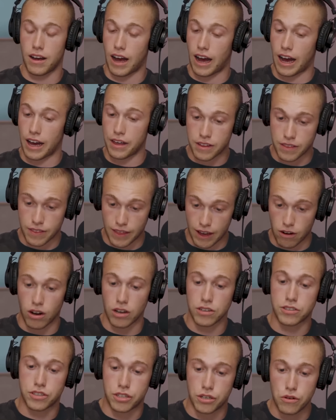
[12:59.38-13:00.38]
I think there
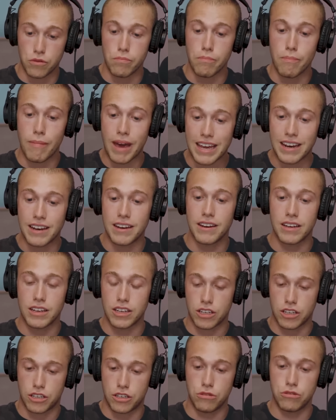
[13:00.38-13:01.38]
are two main
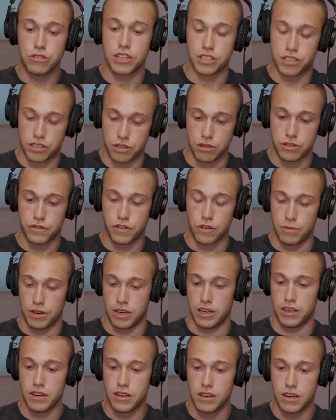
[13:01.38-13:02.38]
huge issues for
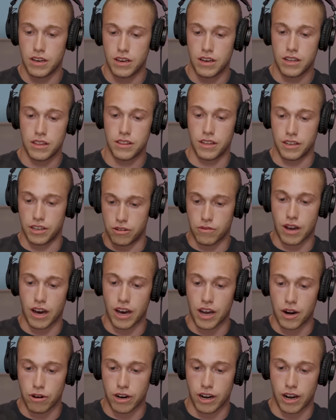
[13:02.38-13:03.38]
me that you
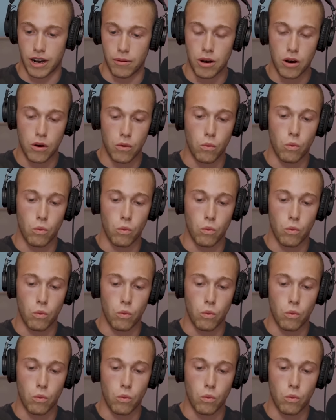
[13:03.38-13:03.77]
kind of bring out.